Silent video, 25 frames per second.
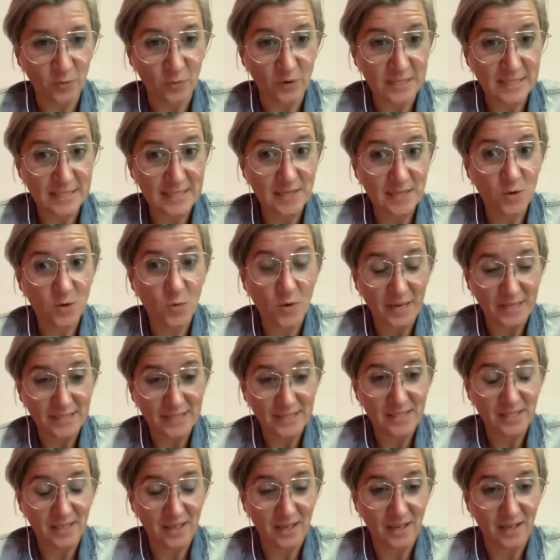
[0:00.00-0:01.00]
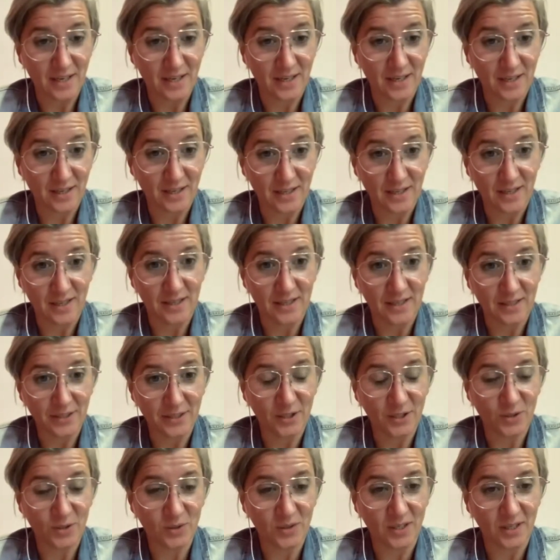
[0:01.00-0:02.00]
Was it quite, uh, you
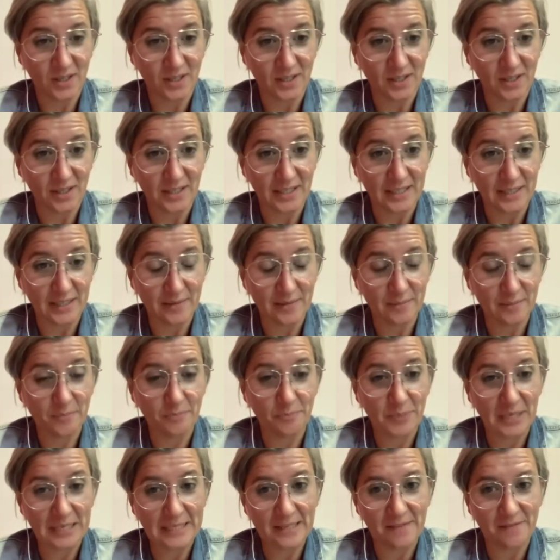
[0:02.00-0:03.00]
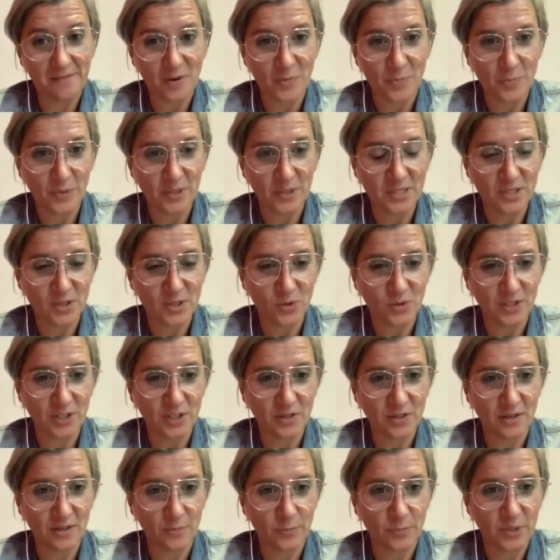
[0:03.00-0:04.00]
know, uh, in big development, or did
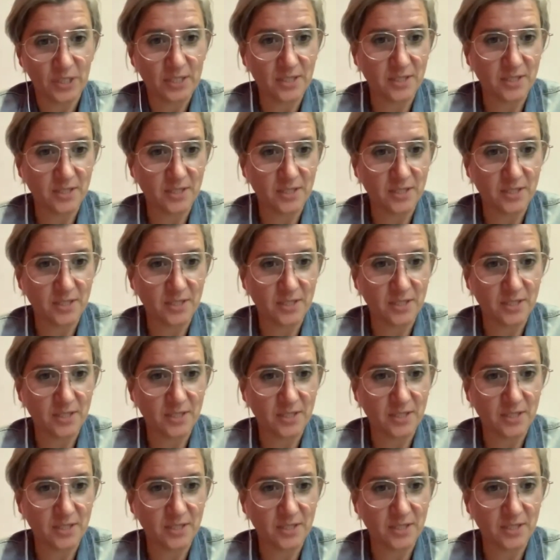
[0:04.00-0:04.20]
you have, because